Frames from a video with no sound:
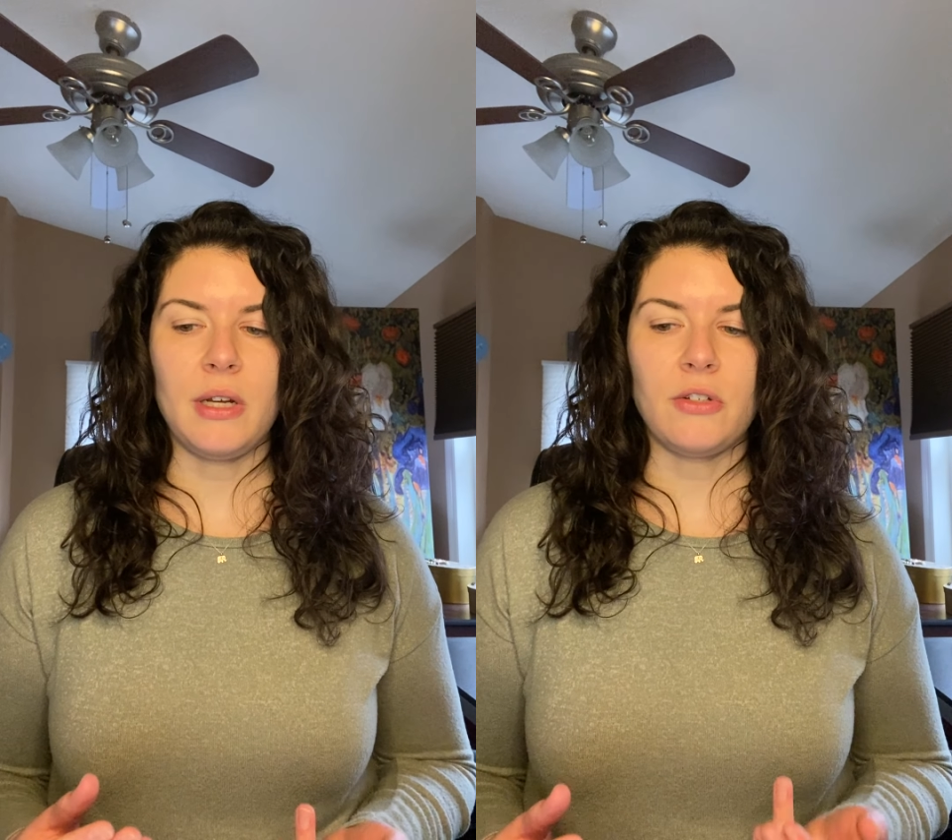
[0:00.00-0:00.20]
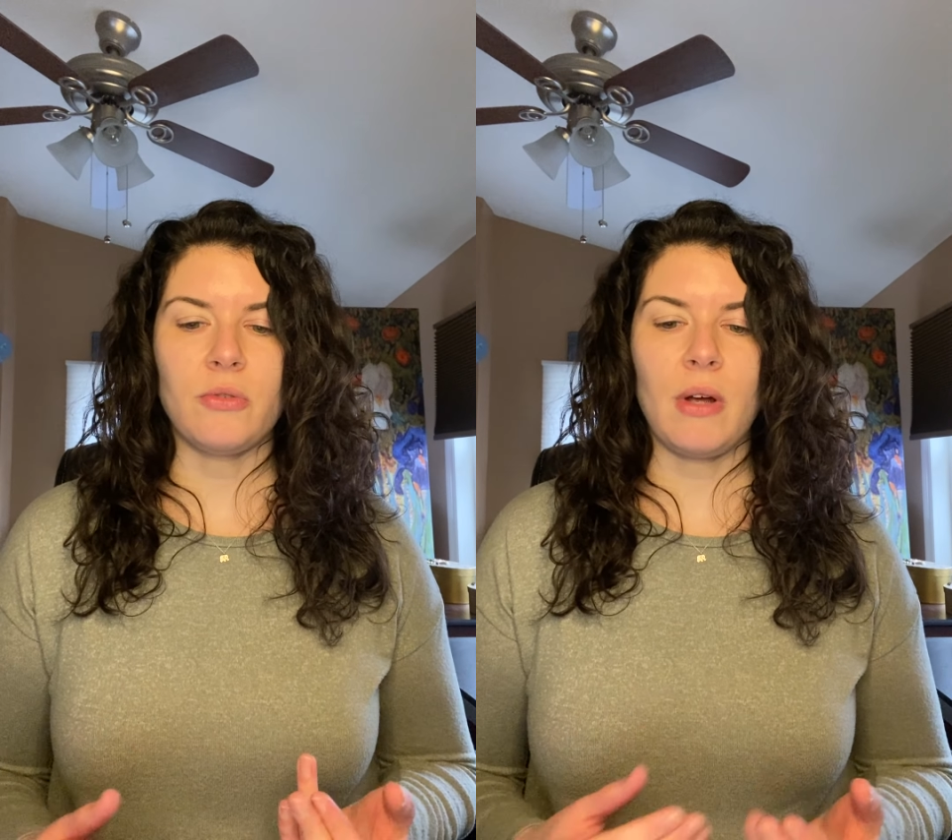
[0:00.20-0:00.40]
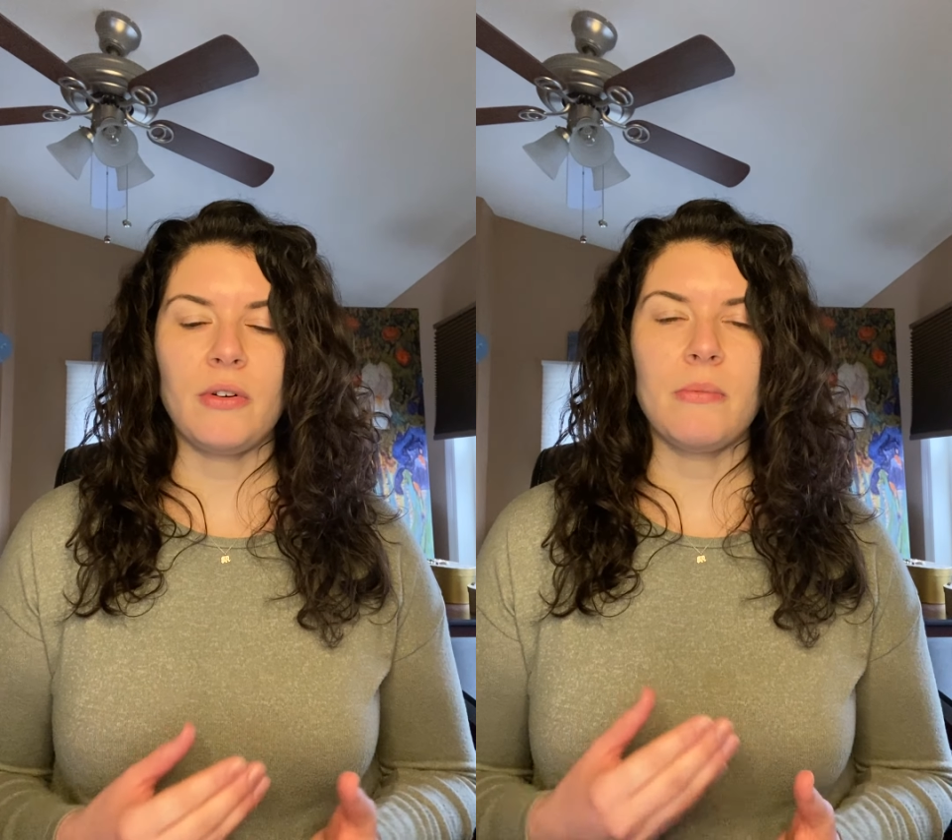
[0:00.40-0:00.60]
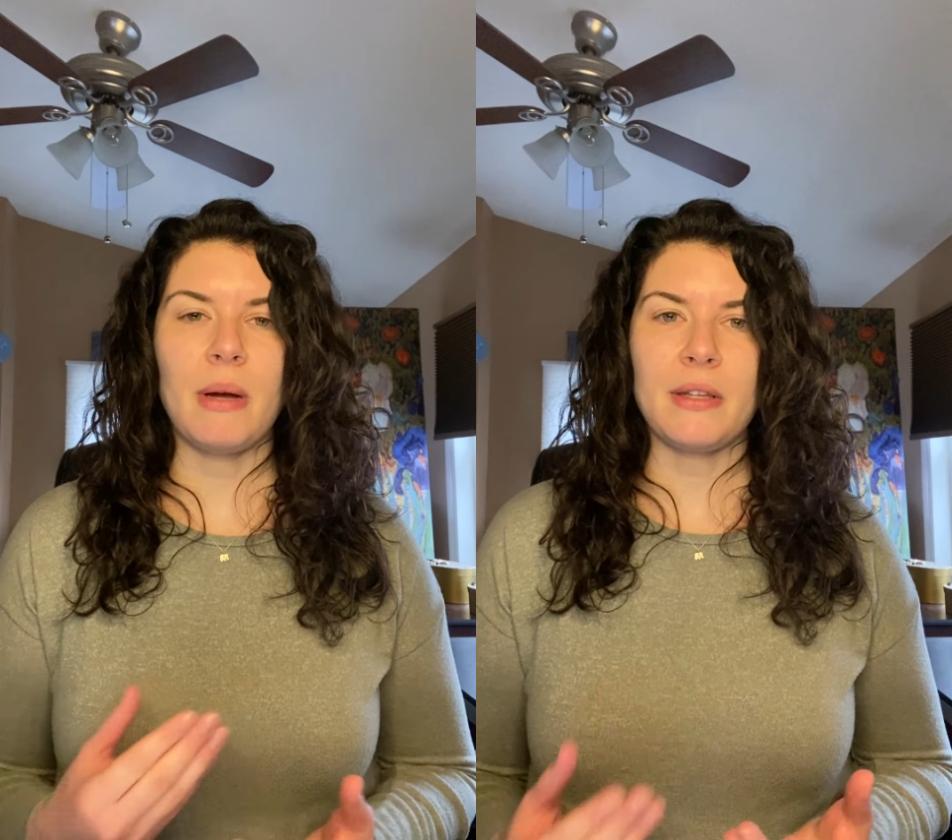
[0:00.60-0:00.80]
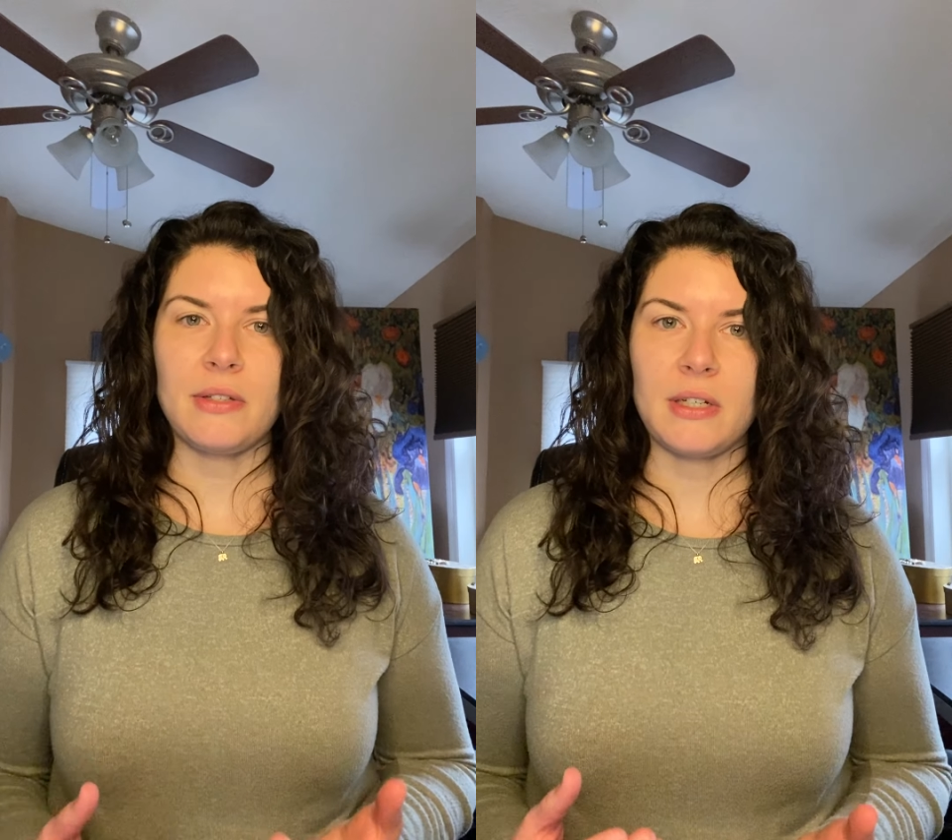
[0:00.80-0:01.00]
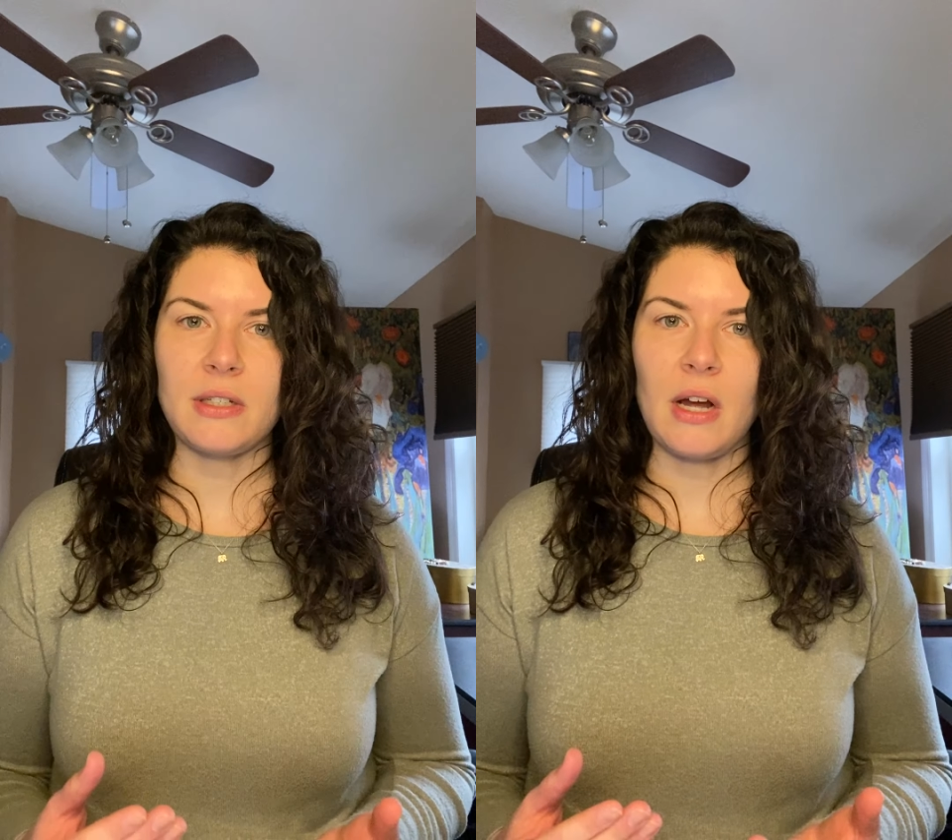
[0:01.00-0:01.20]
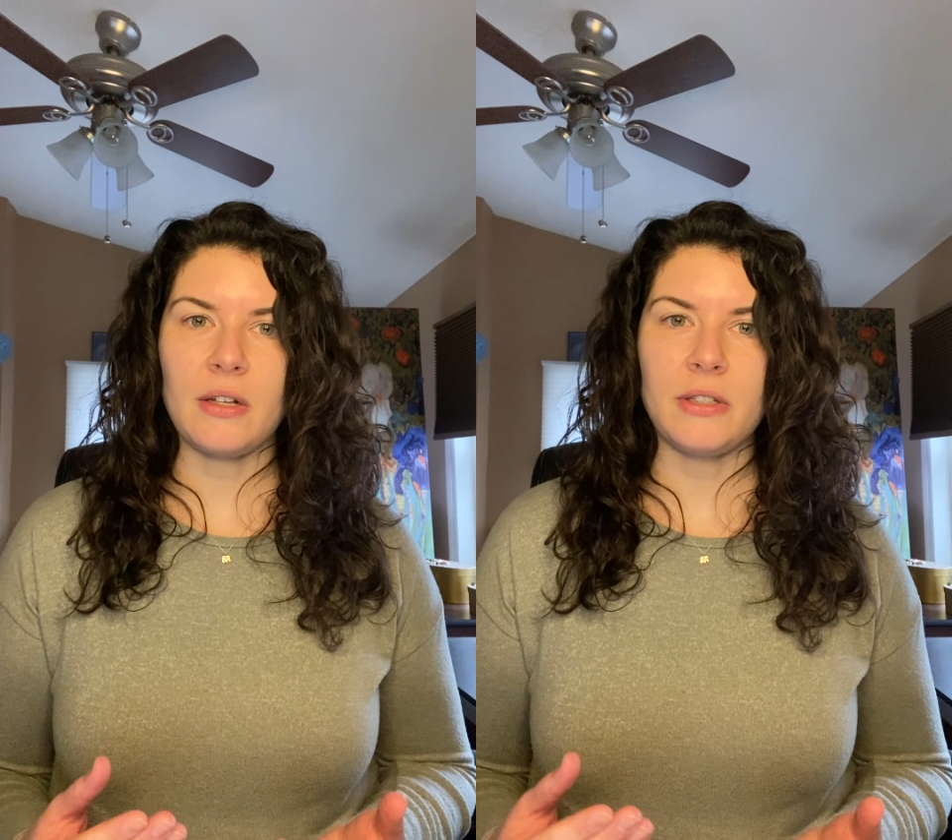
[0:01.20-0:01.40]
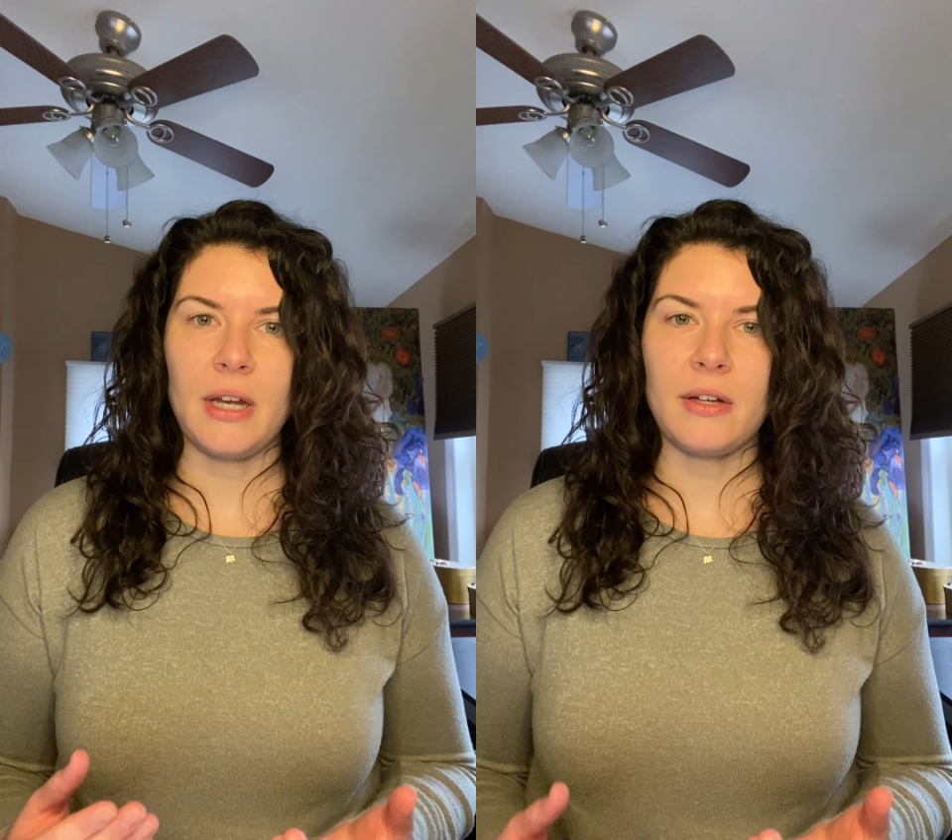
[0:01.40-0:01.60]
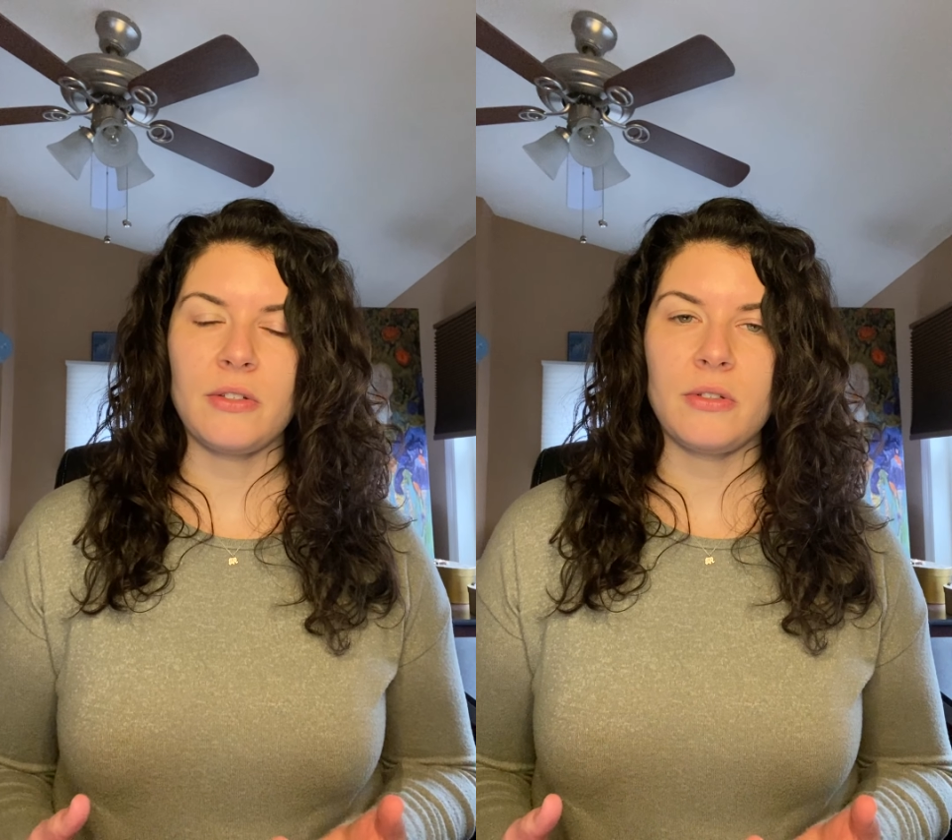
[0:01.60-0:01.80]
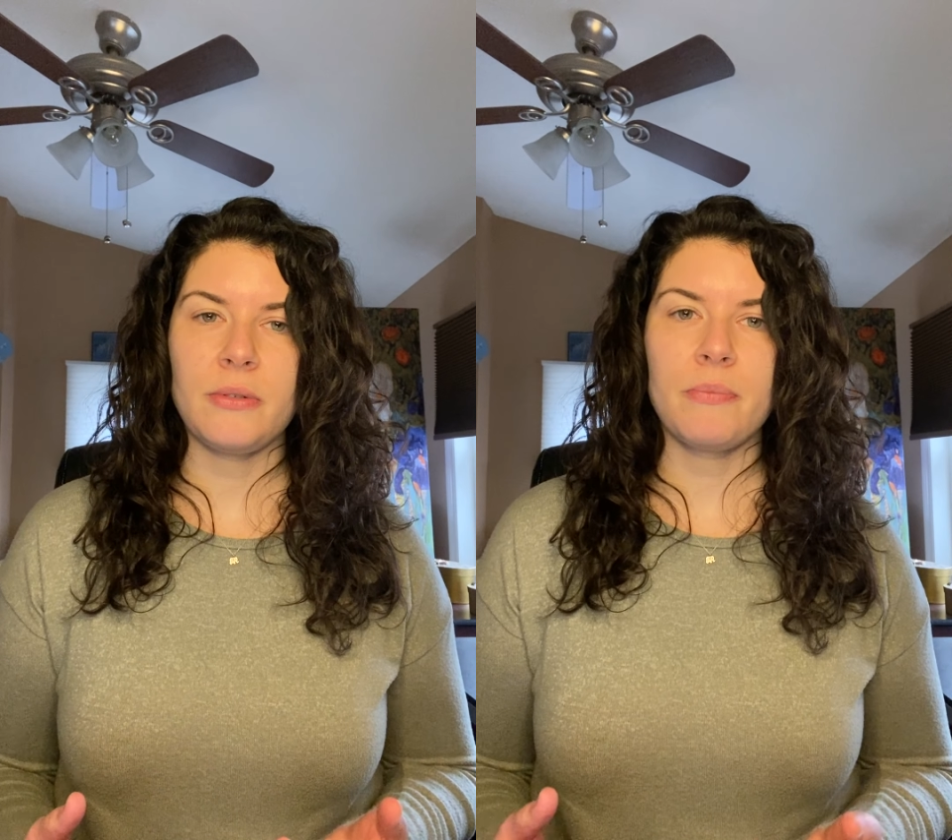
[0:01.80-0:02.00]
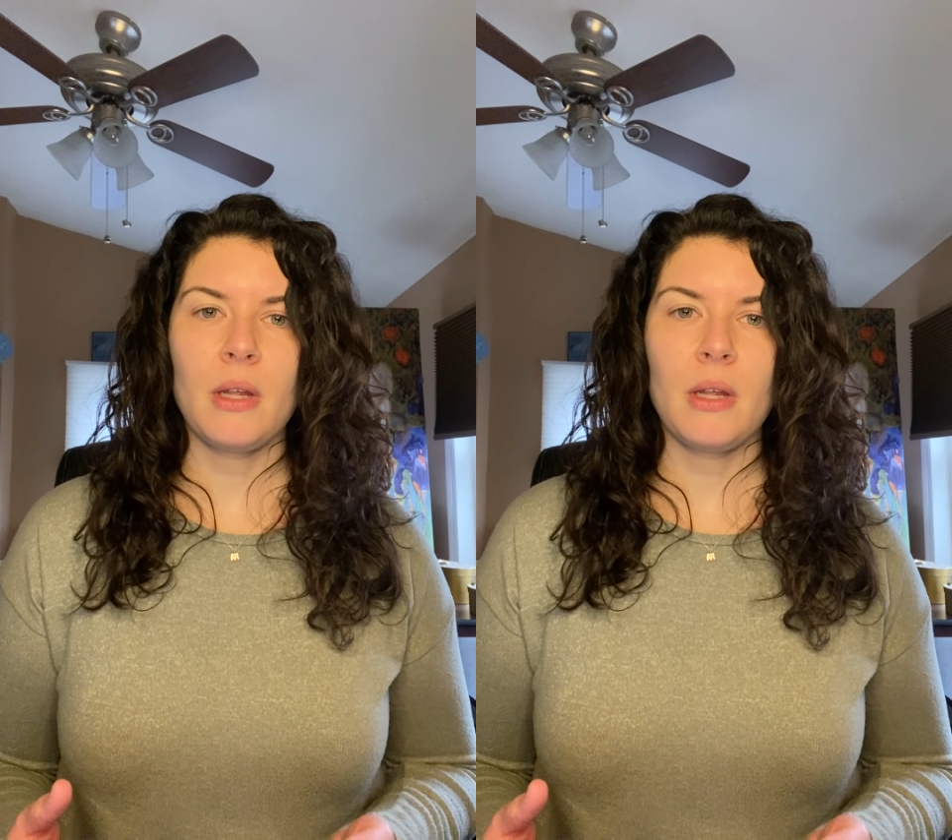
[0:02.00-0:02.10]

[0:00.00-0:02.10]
is surrounded by the 6 contexts